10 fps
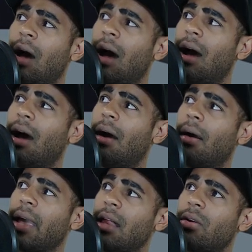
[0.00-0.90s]
uh,
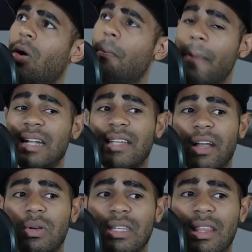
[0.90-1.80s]
Calico MedTech
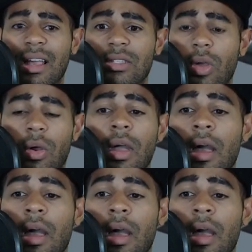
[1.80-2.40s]
was in there. So